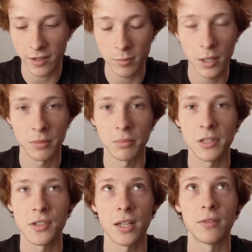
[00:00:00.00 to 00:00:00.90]
I've
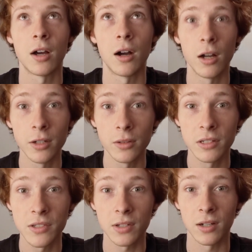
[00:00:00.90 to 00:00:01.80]
probably saved
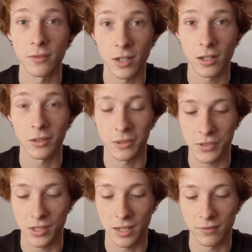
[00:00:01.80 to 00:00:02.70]
hundreds of
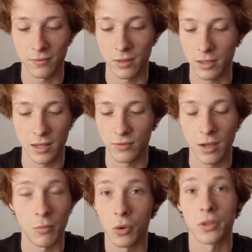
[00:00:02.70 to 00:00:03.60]
dollars, if if
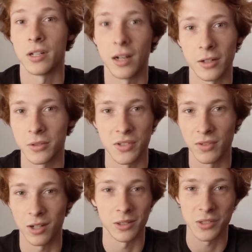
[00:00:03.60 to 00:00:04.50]
not more than hundreds
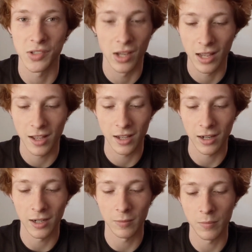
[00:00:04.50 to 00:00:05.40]
of dollars
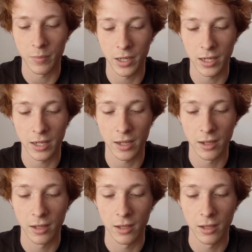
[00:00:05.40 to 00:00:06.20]
um, by